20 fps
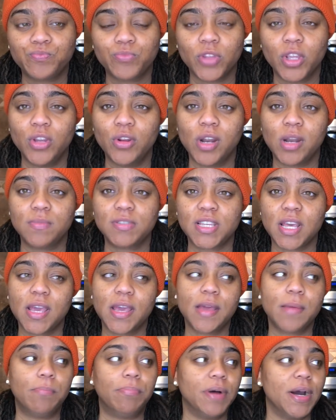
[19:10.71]
You know what I'm
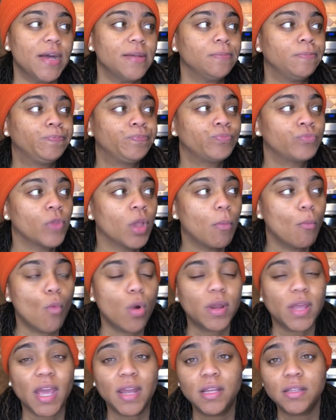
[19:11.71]
saying? But more
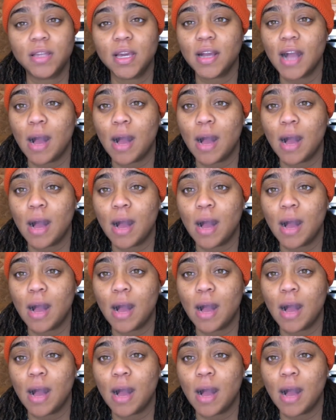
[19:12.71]
than anything,